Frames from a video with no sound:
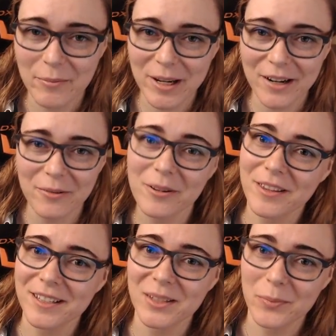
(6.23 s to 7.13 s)
I'm here
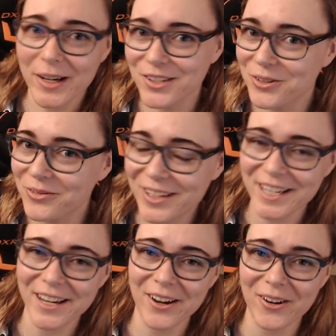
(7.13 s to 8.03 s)
with a special
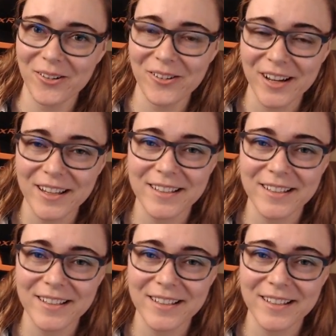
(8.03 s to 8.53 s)
video.